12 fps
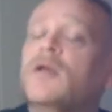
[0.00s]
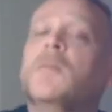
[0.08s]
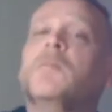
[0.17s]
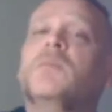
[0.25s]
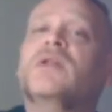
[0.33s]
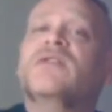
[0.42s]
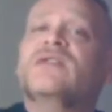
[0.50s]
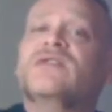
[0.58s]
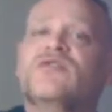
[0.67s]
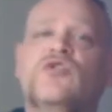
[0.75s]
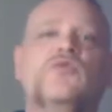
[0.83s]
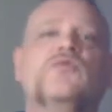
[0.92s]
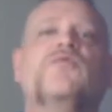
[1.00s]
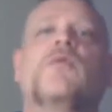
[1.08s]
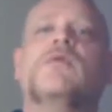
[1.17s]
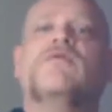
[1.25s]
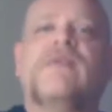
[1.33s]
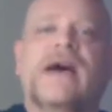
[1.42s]
but this new form
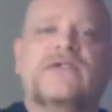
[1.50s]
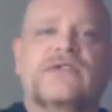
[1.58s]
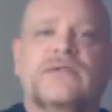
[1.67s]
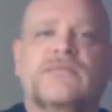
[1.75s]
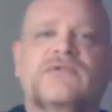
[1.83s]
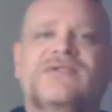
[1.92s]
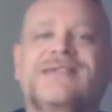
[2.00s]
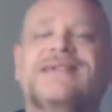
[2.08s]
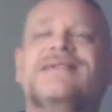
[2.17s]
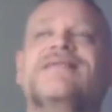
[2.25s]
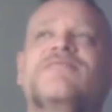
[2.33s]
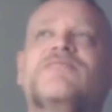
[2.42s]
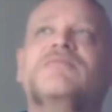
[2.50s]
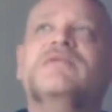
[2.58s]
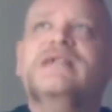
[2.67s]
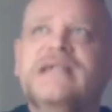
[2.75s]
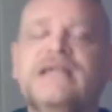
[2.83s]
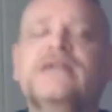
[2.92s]
of fascism doesn't
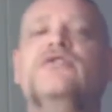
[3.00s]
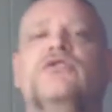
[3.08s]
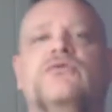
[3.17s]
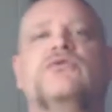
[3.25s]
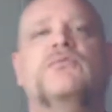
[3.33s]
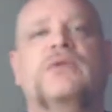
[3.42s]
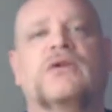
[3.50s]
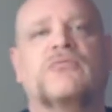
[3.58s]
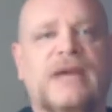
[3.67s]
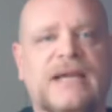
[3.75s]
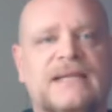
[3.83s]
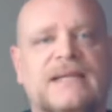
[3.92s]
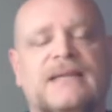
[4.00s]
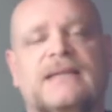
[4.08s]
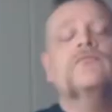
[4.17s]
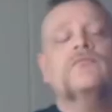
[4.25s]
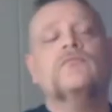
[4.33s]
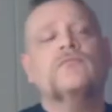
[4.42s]
need you to be a racist.
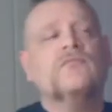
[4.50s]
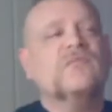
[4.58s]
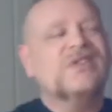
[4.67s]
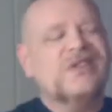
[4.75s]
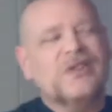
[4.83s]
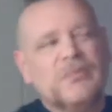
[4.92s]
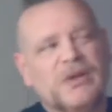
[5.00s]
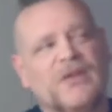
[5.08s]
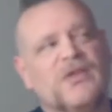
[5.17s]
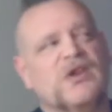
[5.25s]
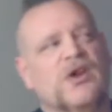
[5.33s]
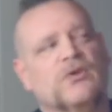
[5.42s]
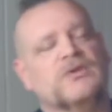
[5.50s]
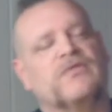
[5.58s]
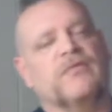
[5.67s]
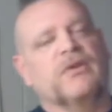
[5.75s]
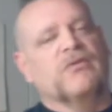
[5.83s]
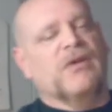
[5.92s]
It's a little bit on the nose
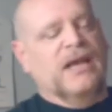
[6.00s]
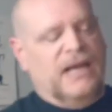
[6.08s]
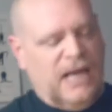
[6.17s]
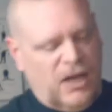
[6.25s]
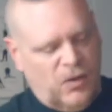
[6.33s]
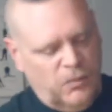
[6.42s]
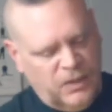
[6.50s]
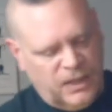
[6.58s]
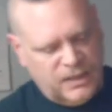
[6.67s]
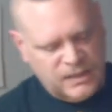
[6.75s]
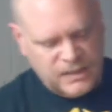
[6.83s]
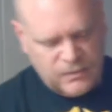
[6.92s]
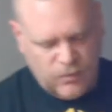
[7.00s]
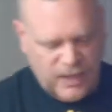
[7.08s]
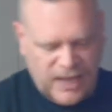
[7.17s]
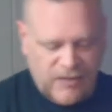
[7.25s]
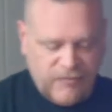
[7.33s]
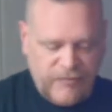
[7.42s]
for me right now because we
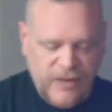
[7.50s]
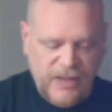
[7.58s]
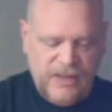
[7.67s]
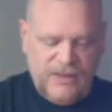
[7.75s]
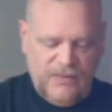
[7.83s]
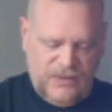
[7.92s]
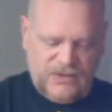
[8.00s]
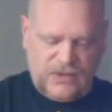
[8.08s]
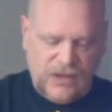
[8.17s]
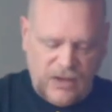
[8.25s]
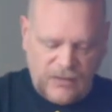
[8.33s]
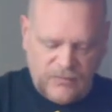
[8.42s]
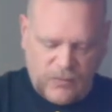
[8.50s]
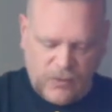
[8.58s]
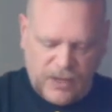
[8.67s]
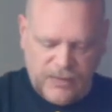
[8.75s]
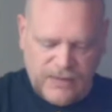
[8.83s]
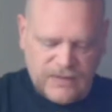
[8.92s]
have this
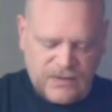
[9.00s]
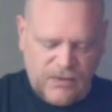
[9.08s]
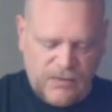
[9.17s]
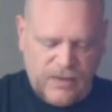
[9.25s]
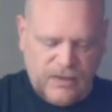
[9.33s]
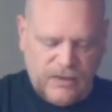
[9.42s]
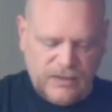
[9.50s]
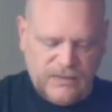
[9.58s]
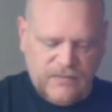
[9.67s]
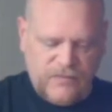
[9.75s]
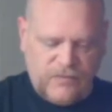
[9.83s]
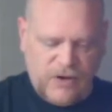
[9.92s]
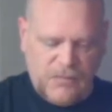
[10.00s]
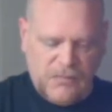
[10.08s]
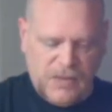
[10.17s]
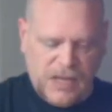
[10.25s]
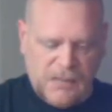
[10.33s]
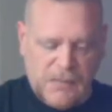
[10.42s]
convoy that's going from
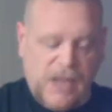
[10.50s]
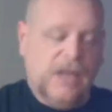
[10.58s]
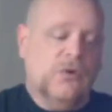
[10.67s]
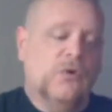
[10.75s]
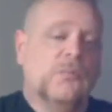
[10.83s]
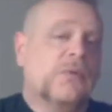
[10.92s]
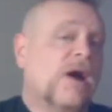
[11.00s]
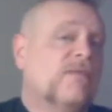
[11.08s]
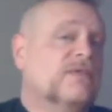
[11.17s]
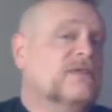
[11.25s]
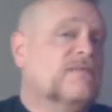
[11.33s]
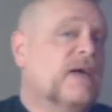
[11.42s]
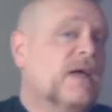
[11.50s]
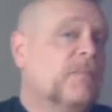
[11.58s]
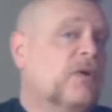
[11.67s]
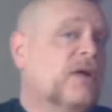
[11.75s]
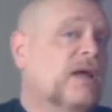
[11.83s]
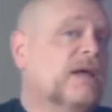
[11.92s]
my home province of
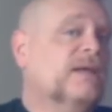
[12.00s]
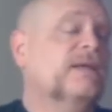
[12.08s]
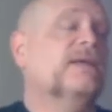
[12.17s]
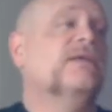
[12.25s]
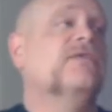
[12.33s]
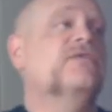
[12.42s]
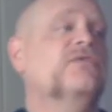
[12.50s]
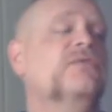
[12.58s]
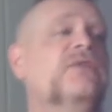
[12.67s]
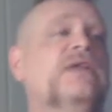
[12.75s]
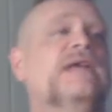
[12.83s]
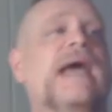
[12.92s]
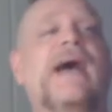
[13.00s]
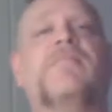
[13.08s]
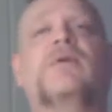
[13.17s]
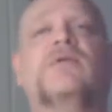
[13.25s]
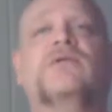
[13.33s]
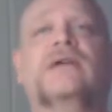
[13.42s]
Alberta to the
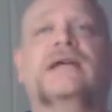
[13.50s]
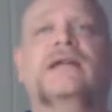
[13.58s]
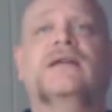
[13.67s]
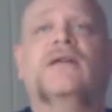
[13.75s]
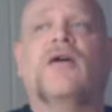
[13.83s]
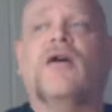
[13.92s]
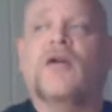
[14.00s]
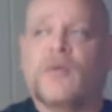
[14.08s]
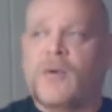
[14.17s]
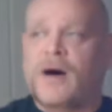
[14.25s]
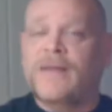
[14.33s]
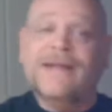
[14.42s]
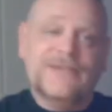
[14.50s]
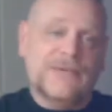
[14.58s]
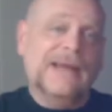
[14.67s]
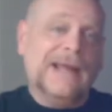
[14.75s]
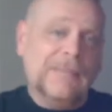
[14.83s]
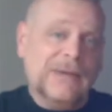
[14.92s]
capital in Ottawa. That's
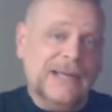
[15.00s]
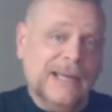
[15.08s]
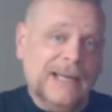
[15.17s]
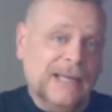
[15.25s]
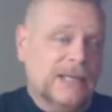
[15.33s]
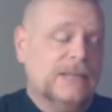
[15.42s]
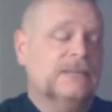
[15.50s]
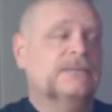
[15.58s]
right, I'm Canadian.